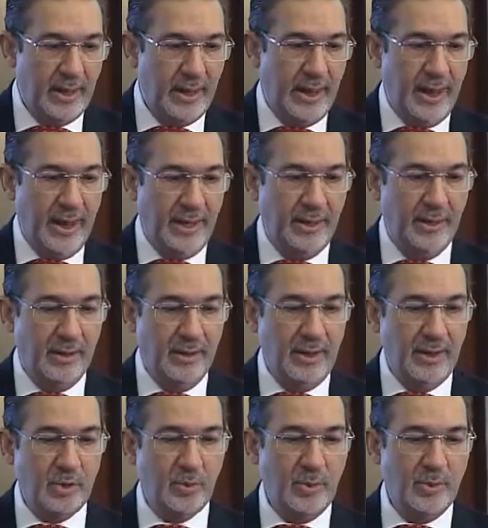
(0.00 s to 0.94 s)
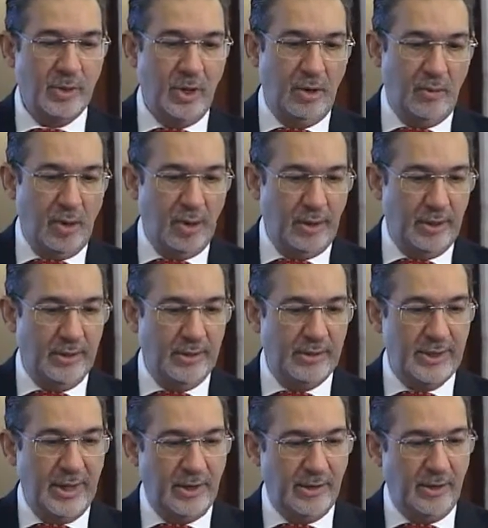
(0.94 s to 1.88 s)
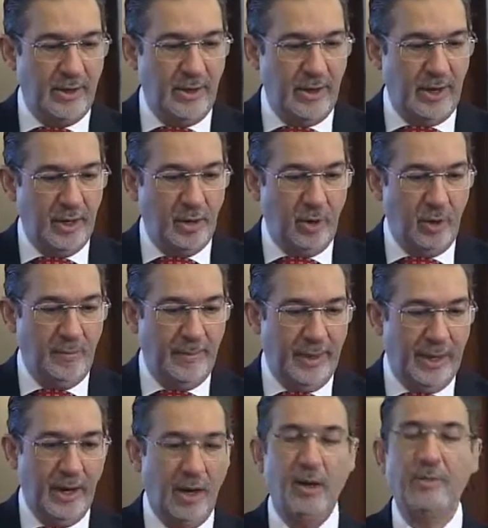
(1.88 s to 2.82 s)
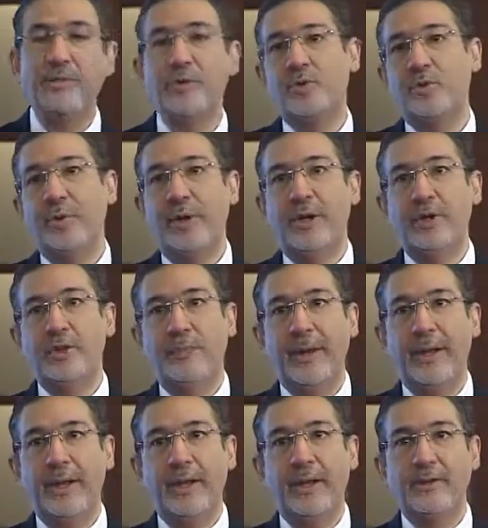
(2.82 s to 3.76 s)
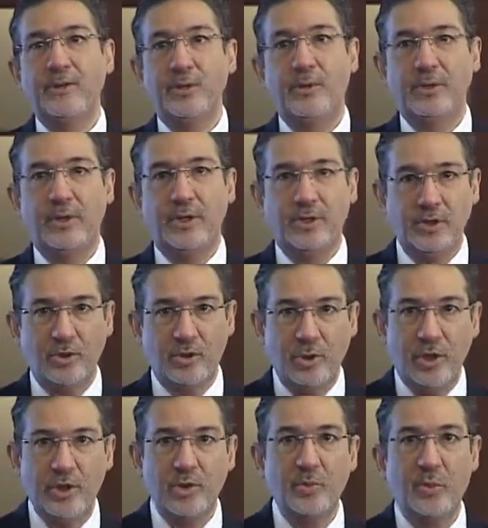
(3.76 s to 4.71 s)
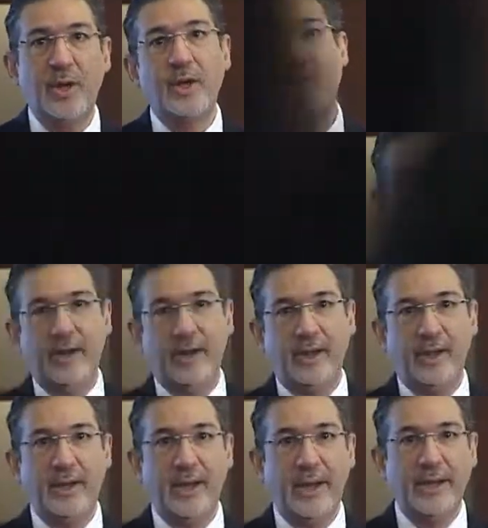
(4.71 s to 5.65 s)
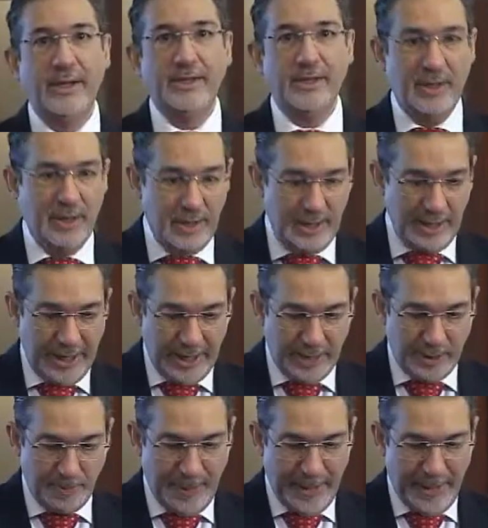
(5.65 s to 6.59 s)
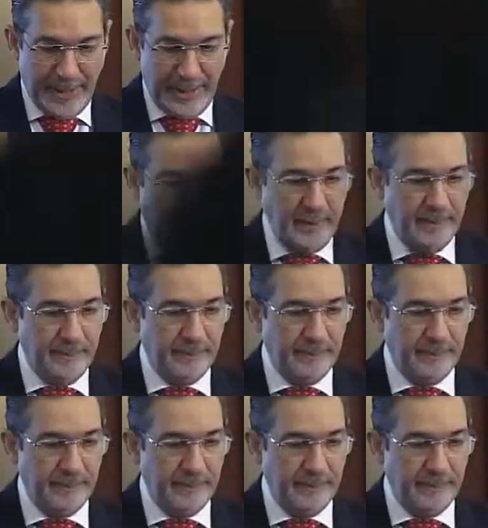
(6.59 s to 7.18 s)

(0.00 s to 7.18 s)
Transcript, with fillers: And this was awarded the centenary gold medal of the Swedish Medical Association. So his work was recognized as pioneering